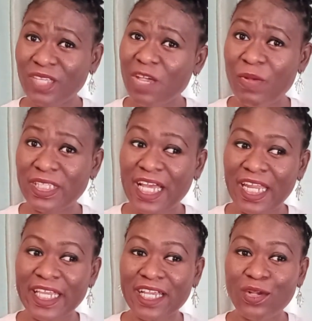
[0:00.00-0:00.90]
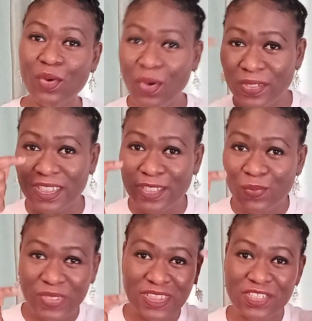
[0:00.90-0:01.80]
Think about that, like all the
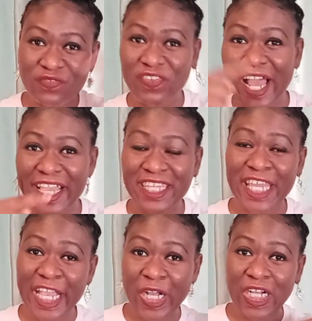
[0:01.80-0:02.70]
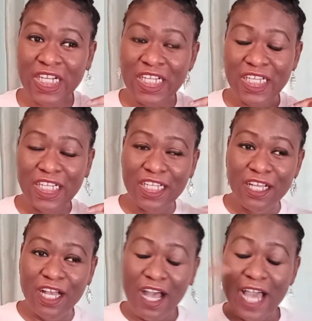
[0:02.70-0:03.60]
little ones that just fly in there.
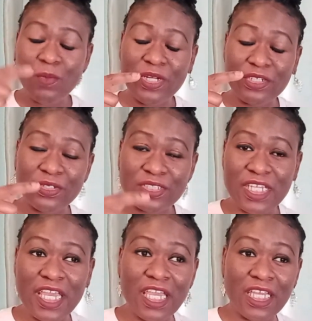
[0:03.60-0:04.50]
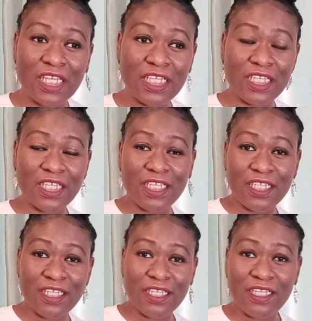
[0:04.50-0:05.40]
I want to cook today.
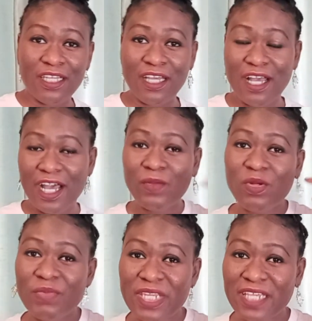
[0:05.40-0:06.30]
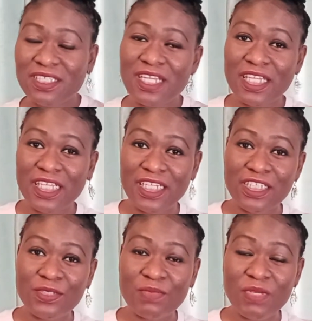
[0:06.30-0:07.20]
I want to be nice to that
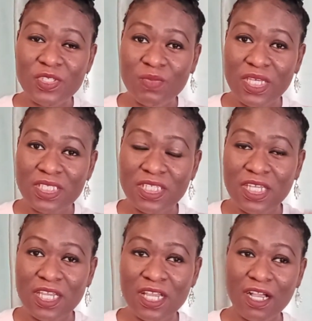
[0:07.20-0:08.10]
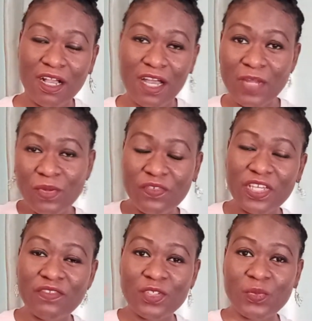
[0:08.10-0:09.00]
lady. She was mean to me yesterday. I want to
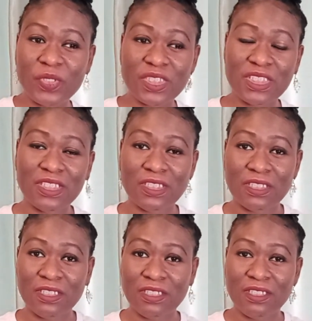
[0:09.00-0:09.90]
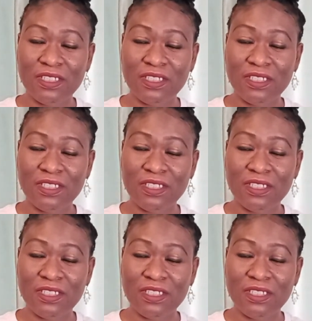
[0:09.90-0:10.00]
forgive this person.